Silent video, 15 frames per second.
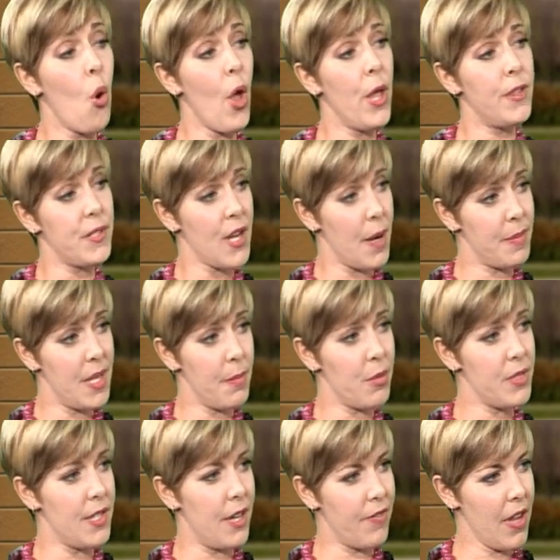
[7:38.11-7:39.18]
in the top
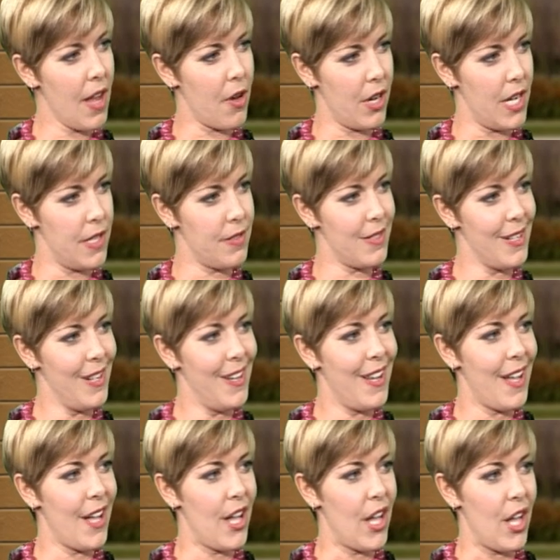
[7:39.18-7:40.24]
10% of counties
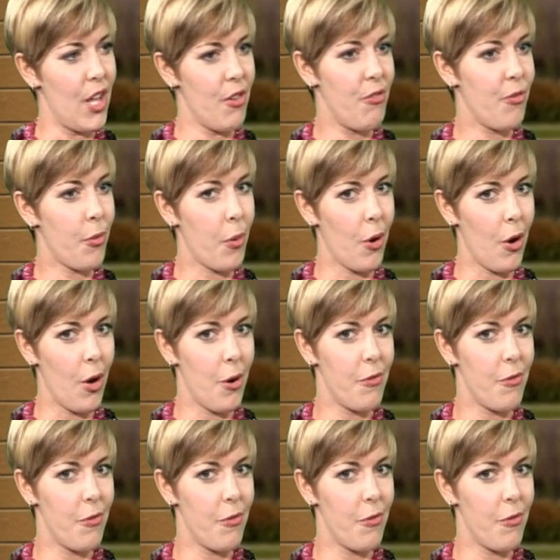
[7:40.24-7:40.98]
for